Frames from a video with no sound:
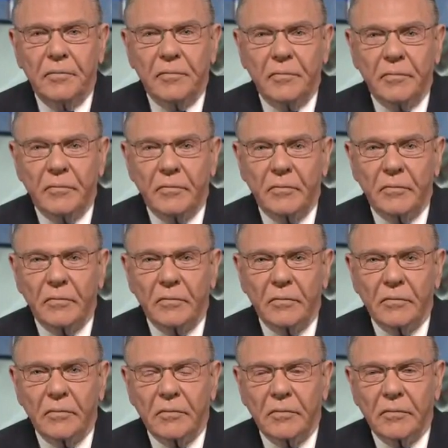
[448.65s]

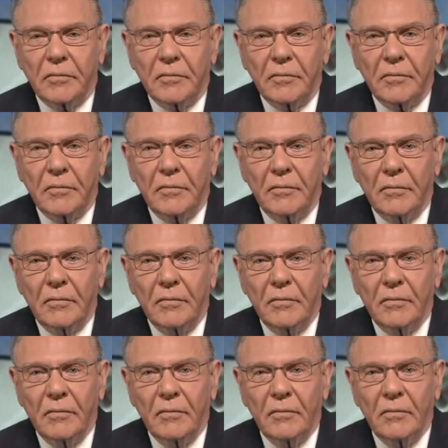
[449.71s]

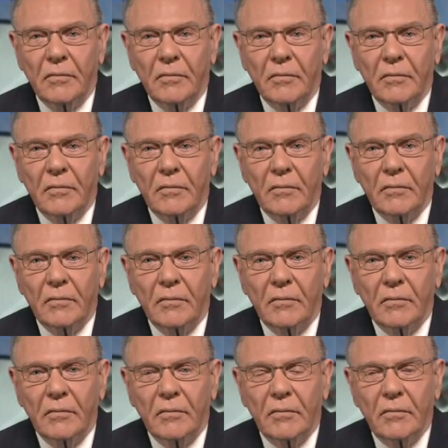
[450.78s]

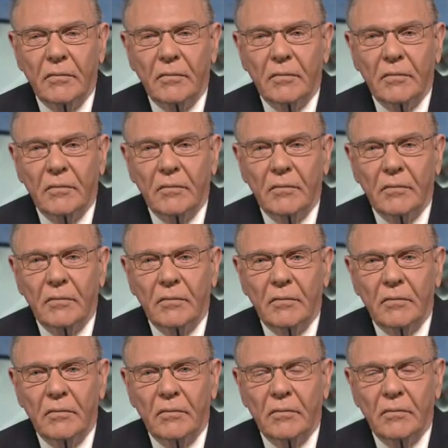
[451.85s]

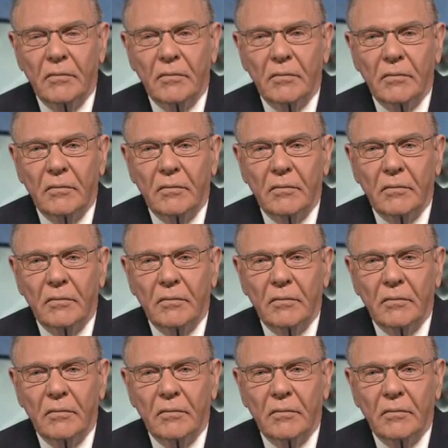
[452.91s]
This person isn't speaking.